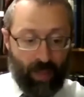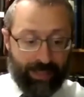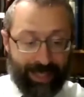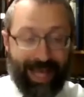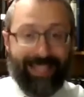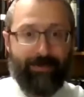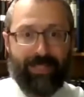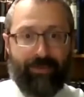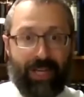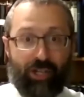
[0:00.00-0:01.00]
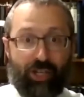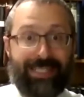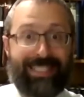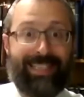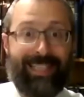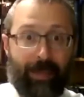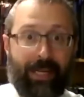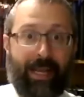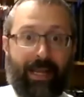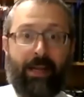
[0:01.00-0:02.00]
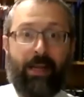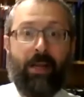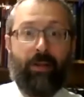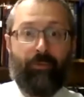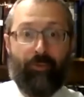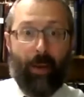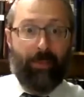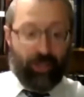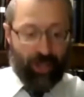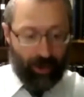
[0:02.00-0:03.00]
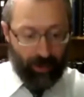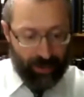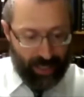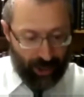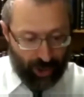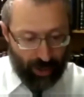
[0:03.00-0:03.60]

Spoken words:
So that specification is limiting from the generalization.